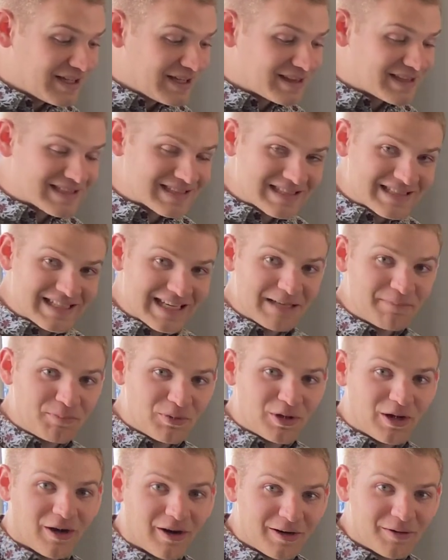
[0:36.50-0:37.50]
The
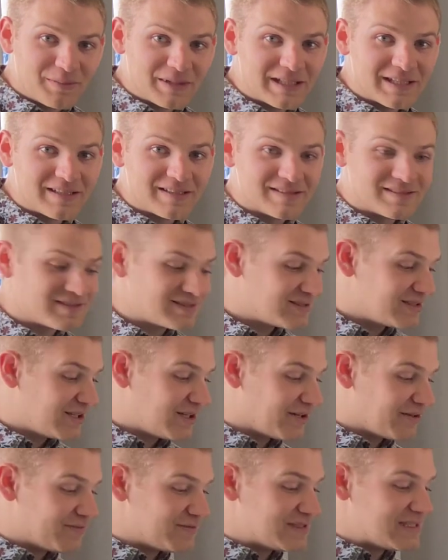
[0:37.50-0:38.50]
staple harmonies
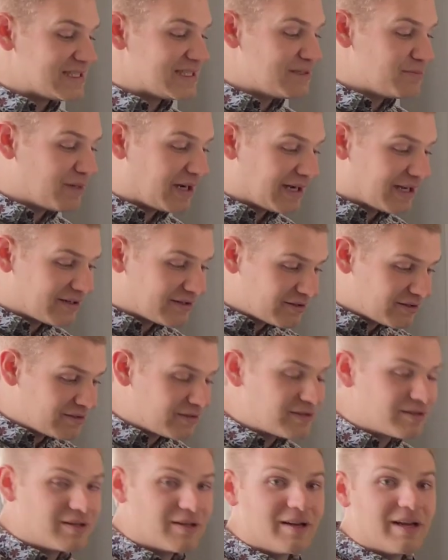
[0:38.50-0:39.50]
of D
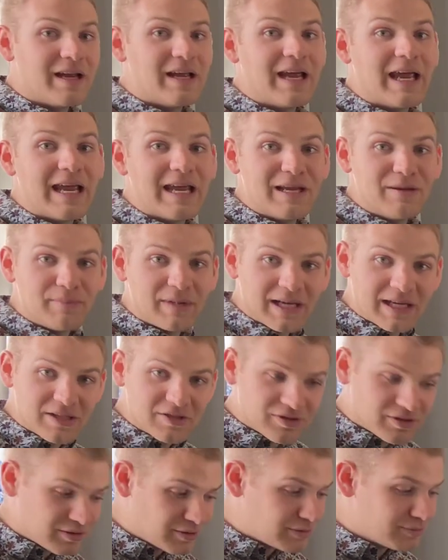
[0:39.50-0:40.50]
minor, A
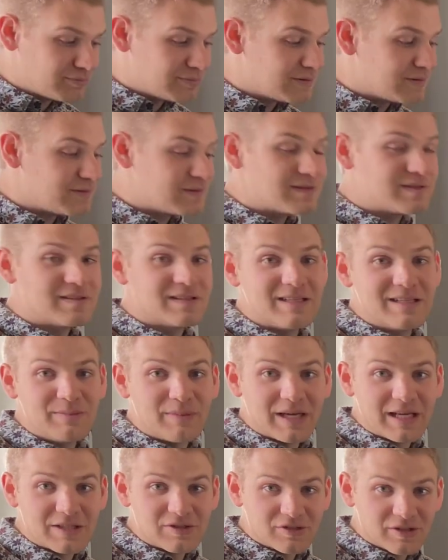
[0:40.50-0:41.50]
major, C
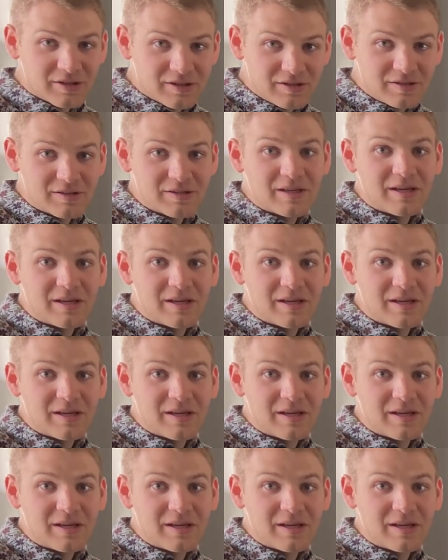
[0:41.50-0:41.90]
major,